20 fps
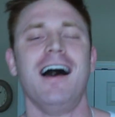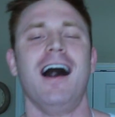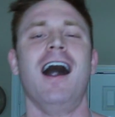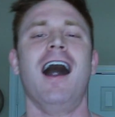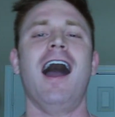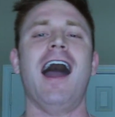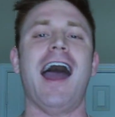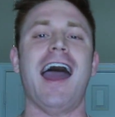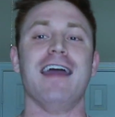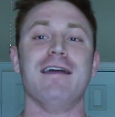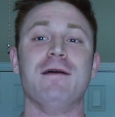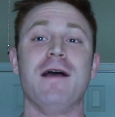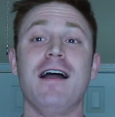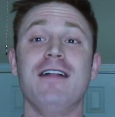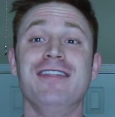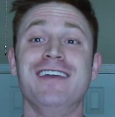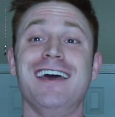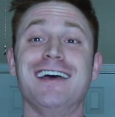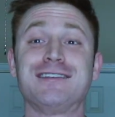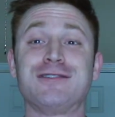Alright,
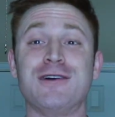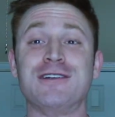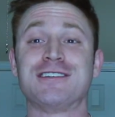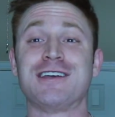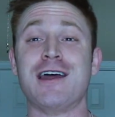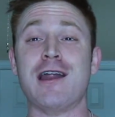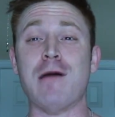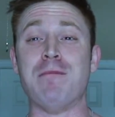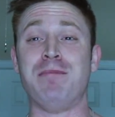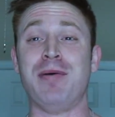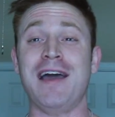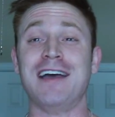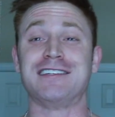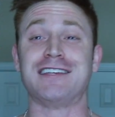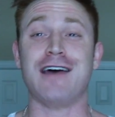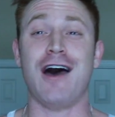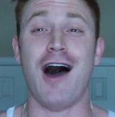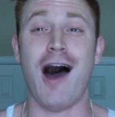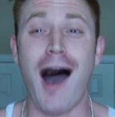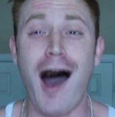this one's gonna piss
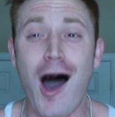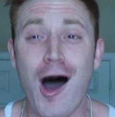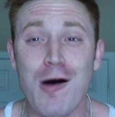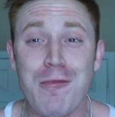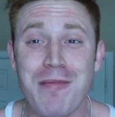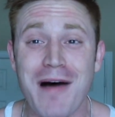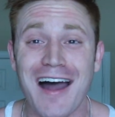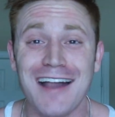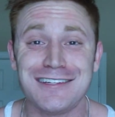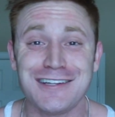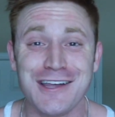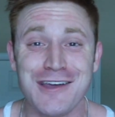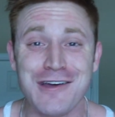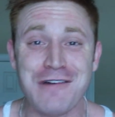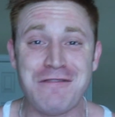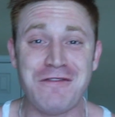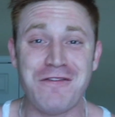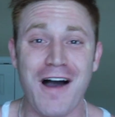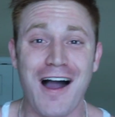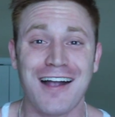a whole bunch of
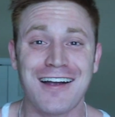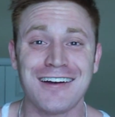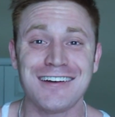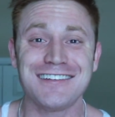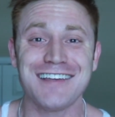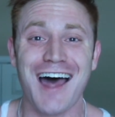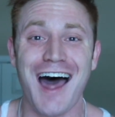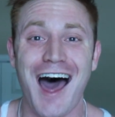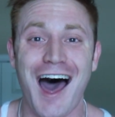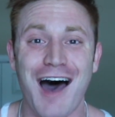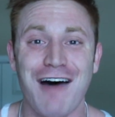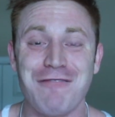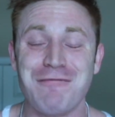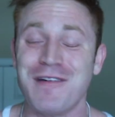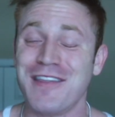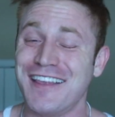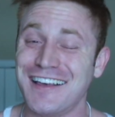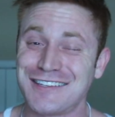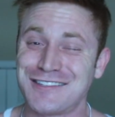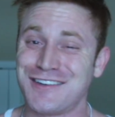you fuckers off,
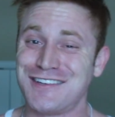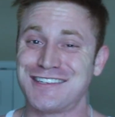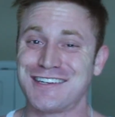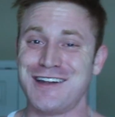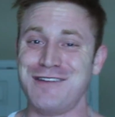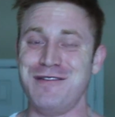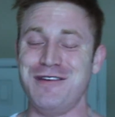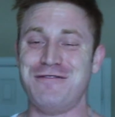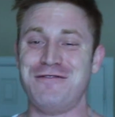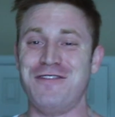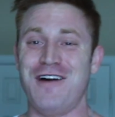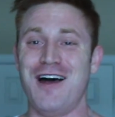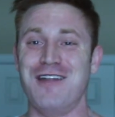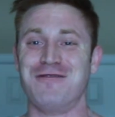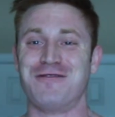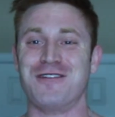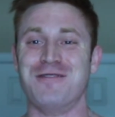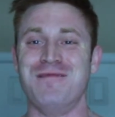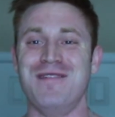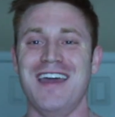but this one's gonna be
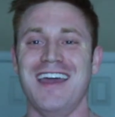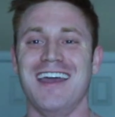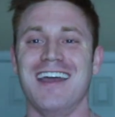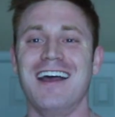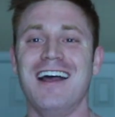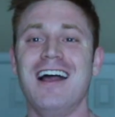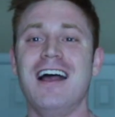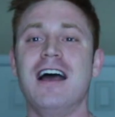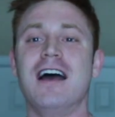fun for me.